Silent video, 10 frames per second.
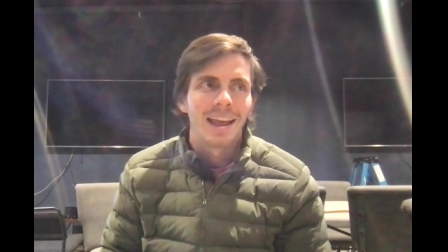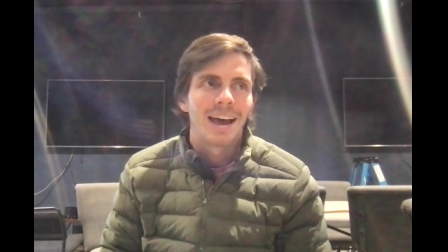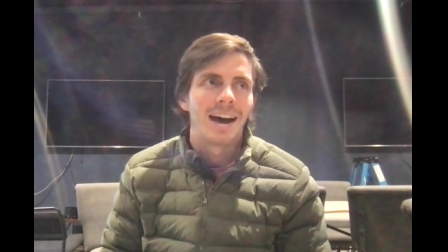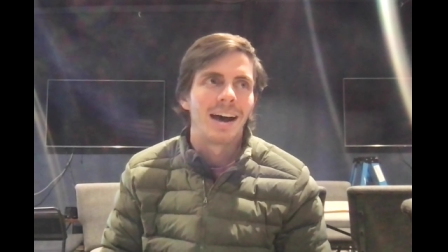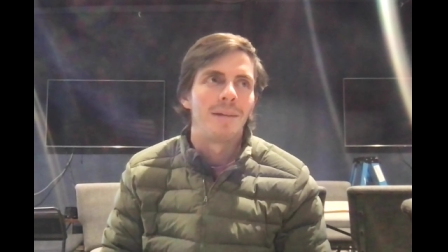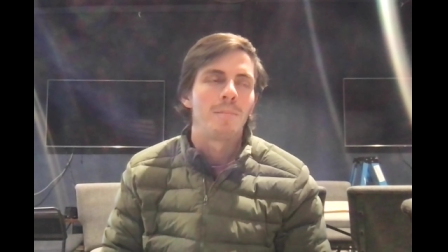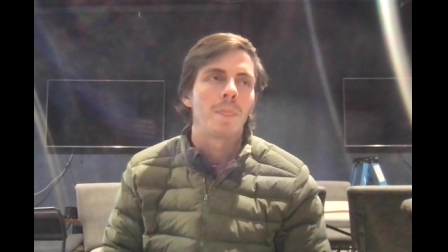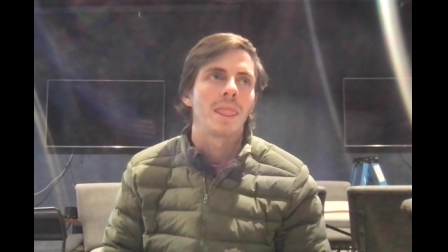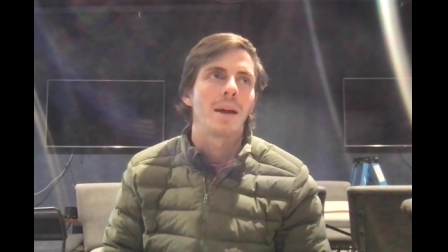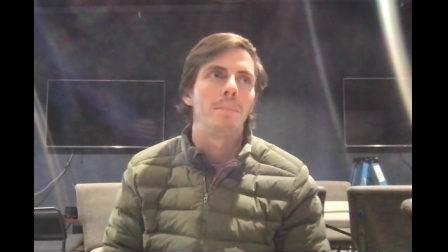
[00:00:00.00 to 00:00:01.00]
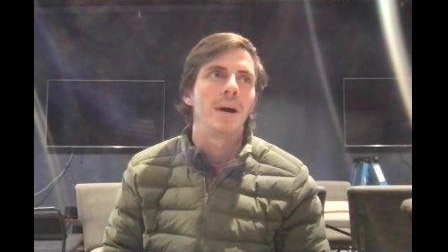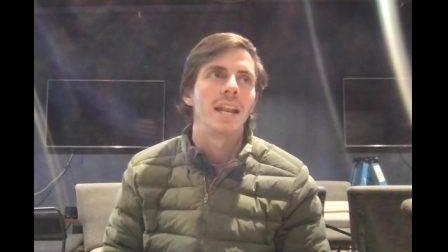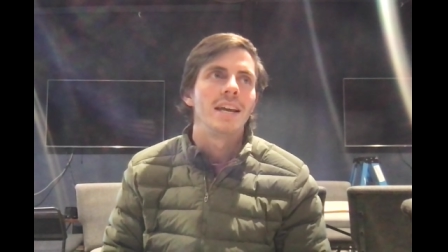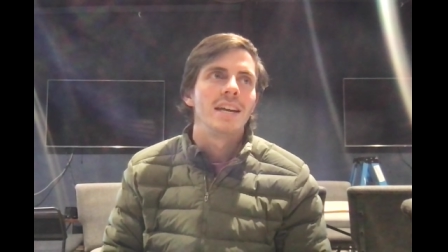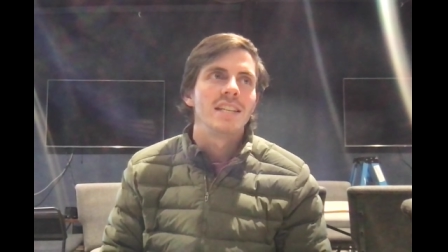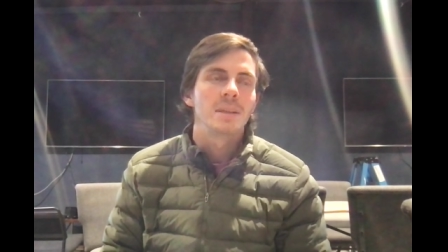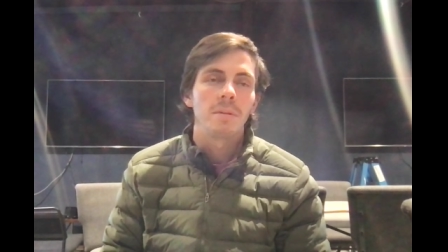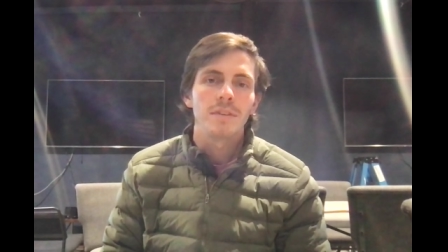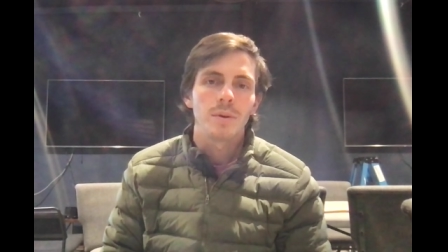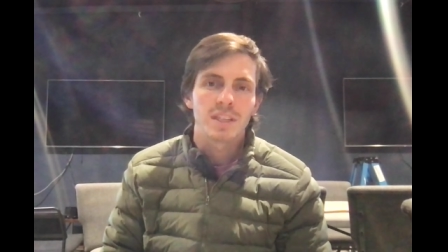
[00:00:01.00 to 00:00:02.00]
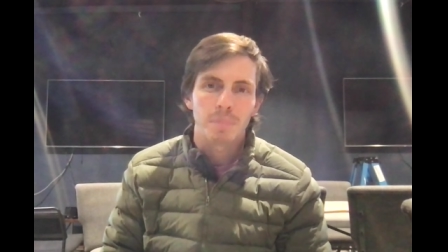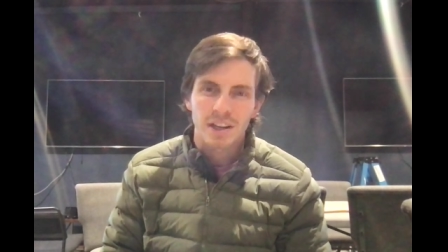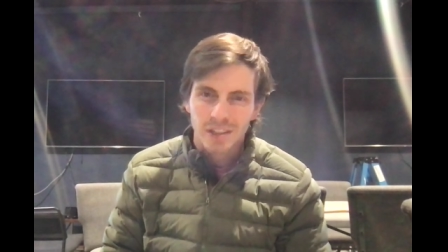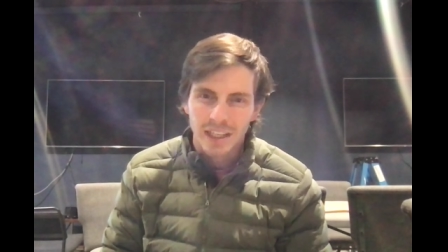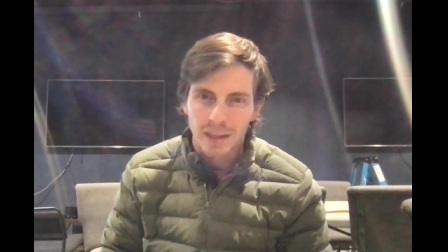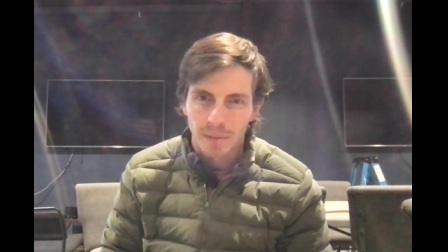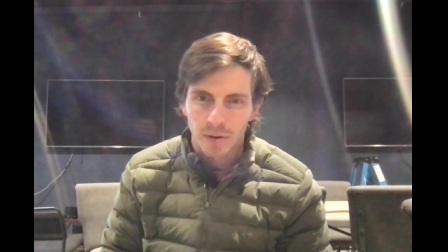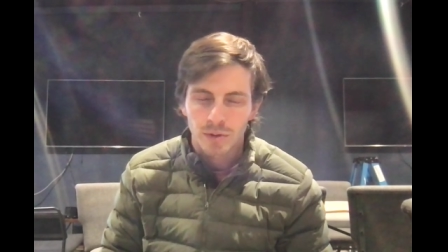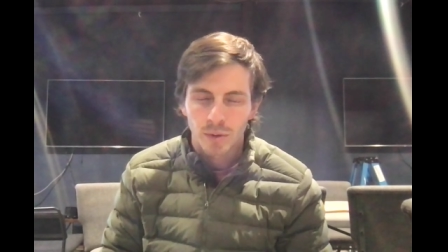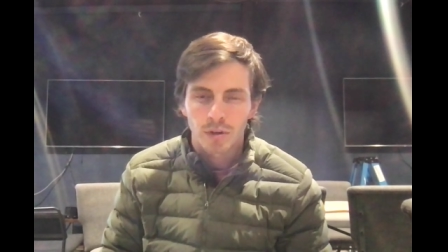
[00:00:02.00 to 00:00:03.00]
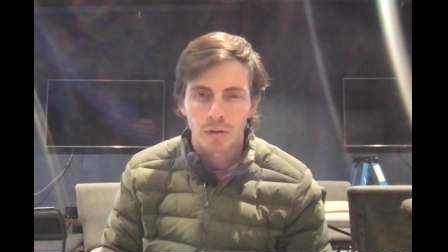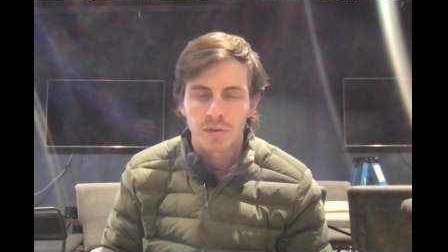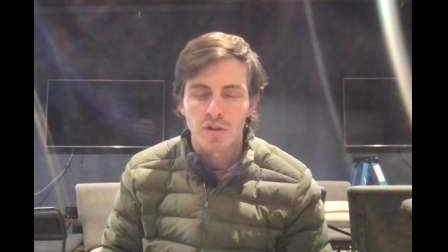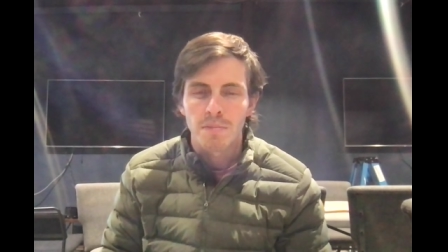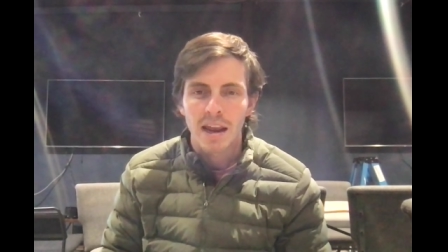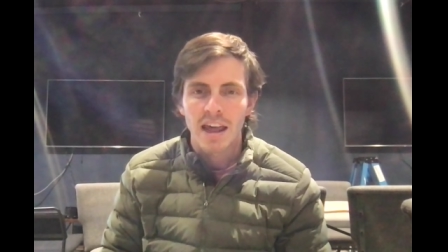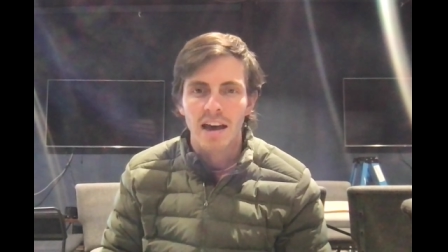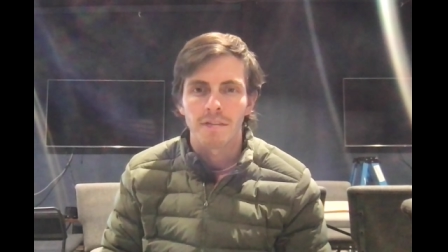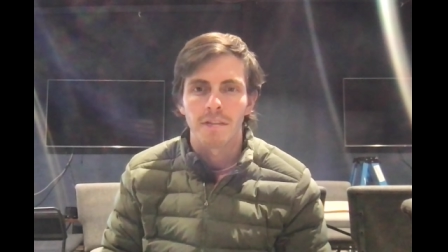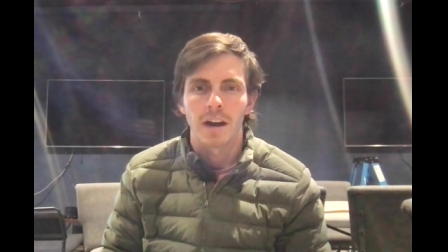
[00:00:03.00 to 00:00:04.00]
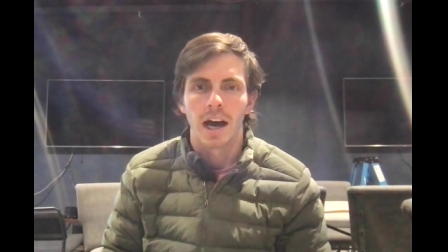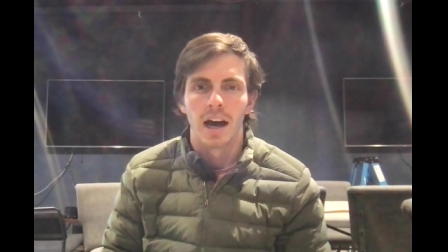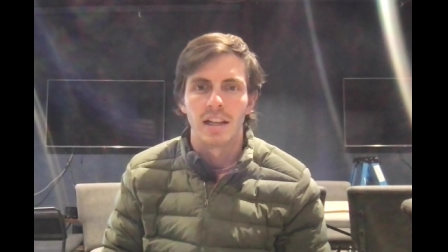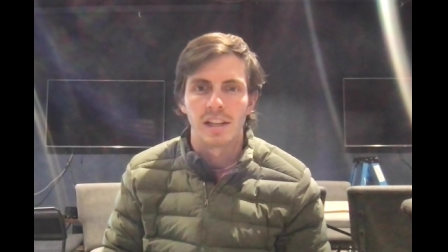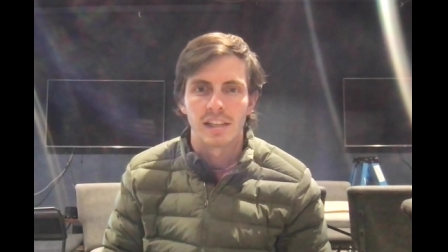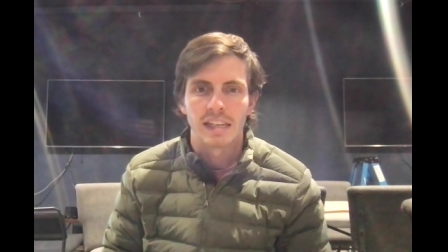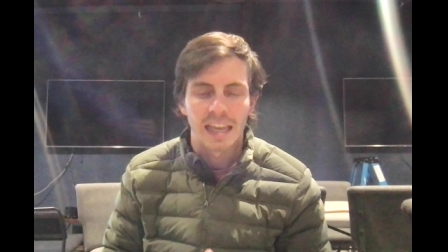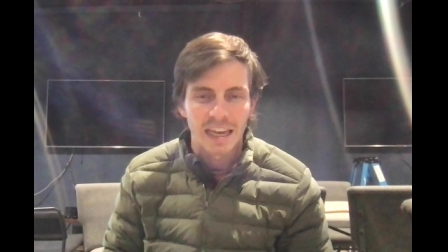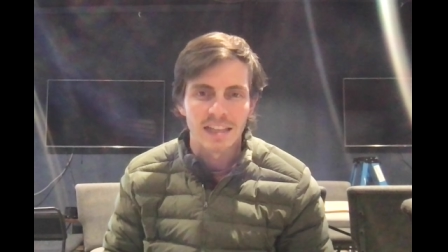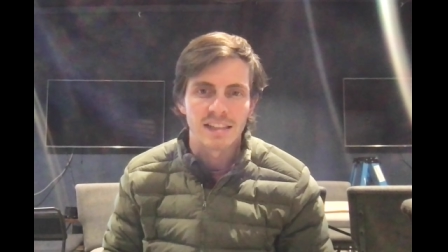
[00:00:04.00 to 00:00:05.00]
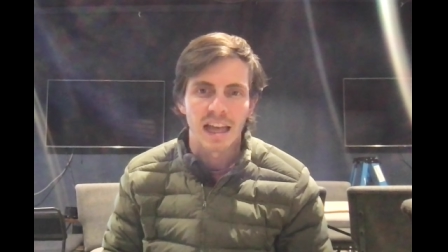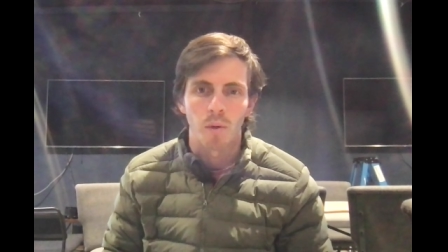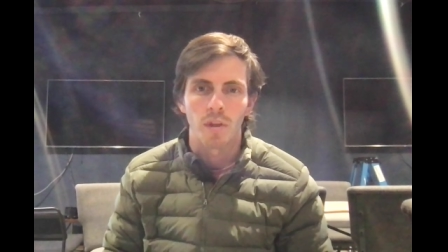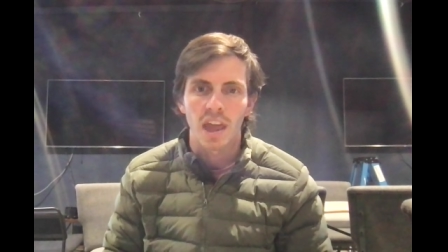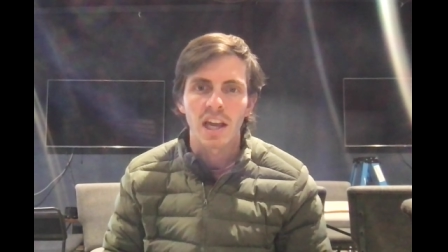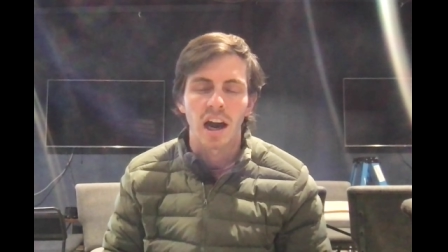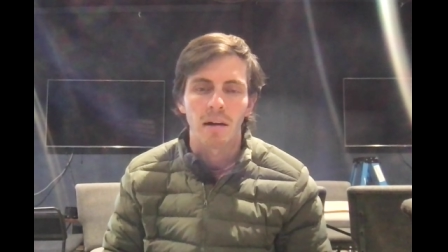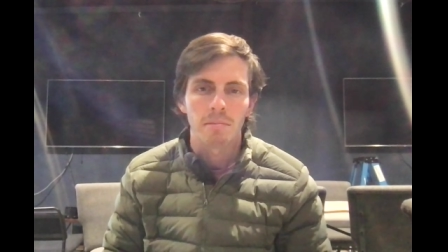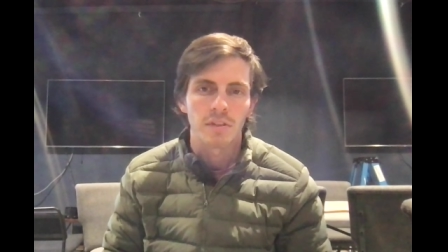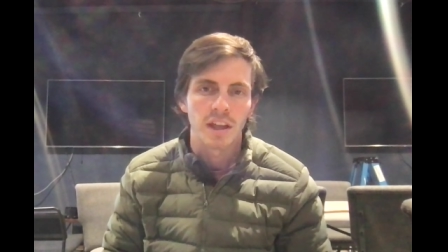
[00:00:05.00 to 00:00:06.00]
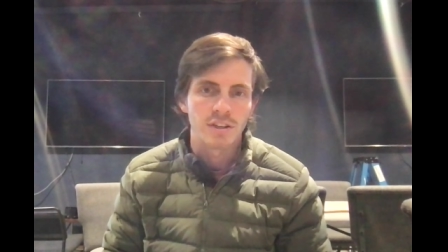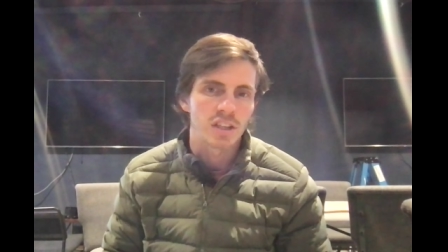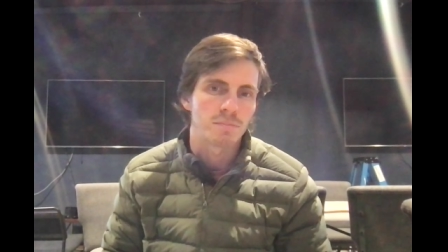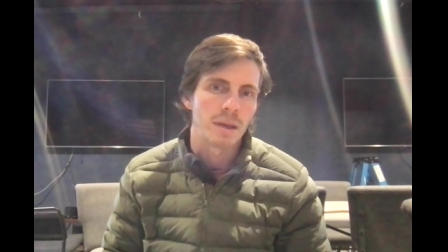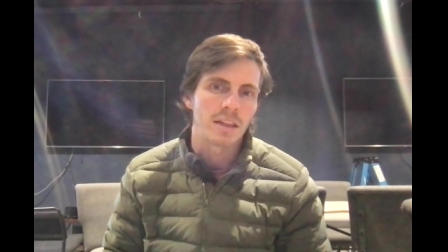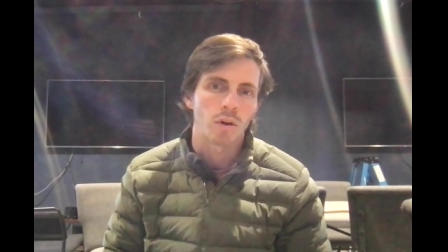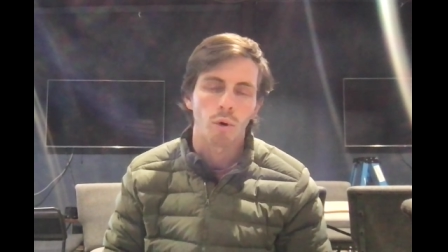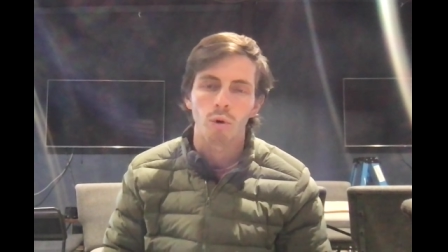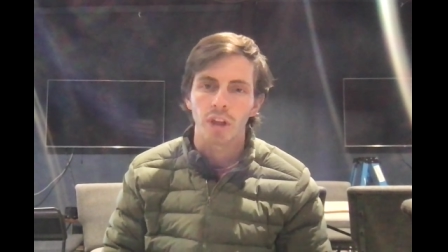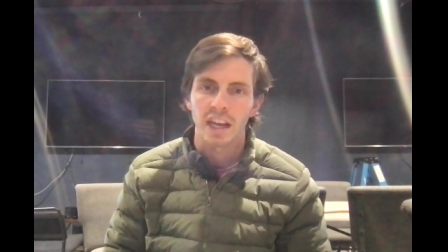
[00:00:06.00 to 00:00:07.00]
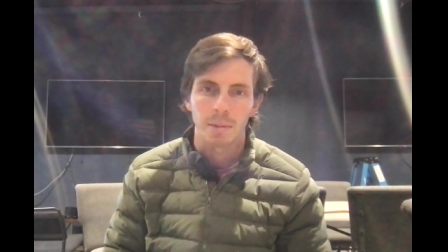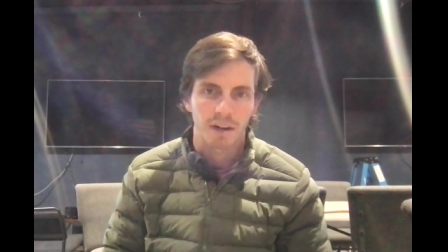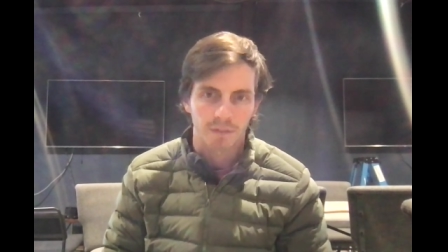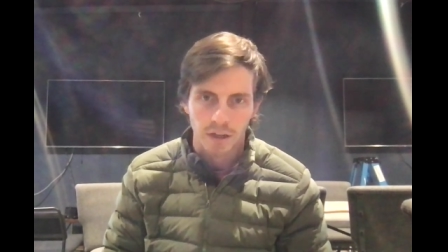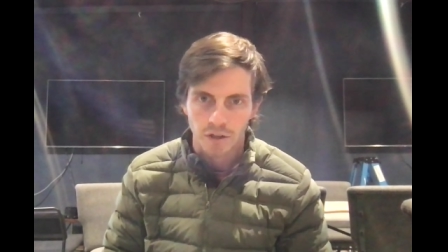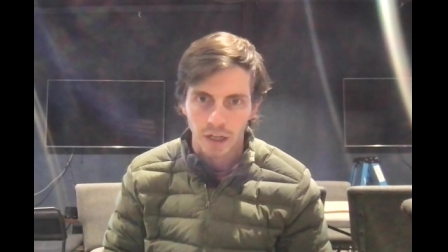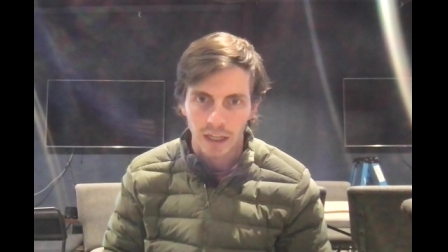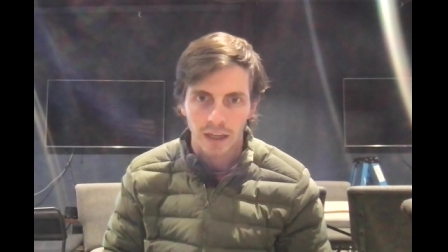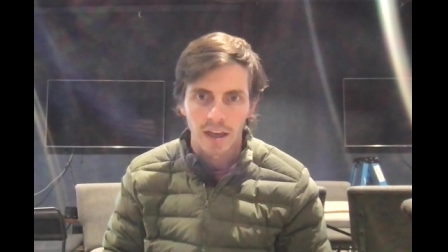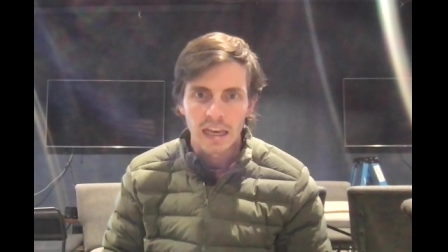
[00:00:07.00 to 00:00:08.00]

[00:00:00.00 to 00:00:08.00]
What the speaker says: But some of you, especially in the middle school groups, you might have kids that when they come, they just make the whole dynamic frustrating.